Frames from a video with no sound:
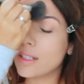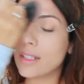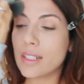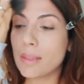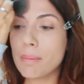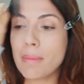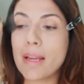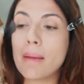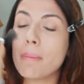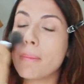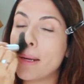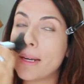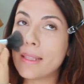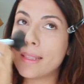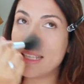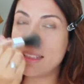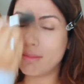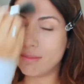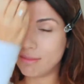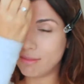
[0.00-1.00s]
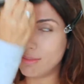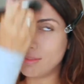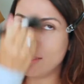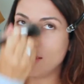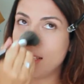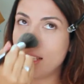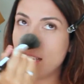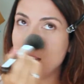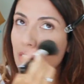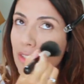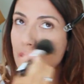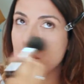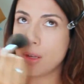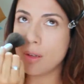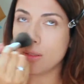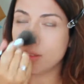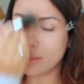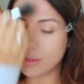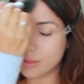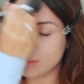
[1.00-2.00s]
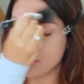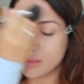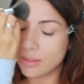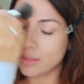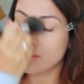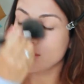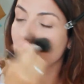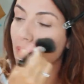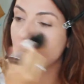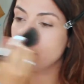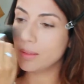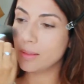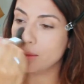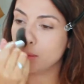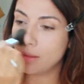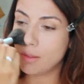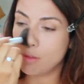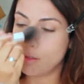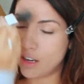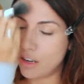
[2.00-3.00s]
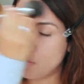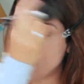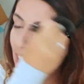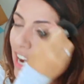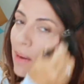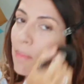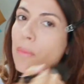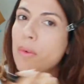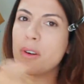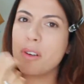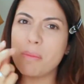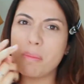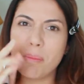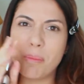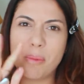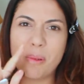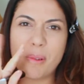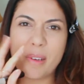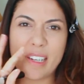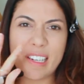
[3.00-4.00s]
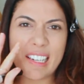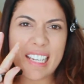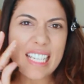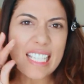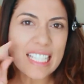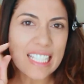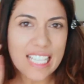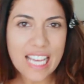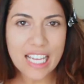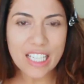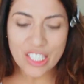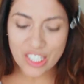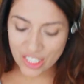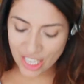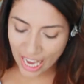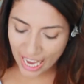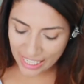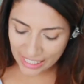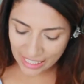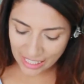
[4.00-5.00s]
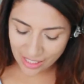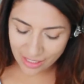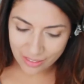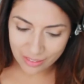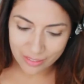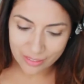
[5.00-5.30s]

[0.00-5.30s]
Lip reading: Remember the T-zone where we are more greasy and shiny.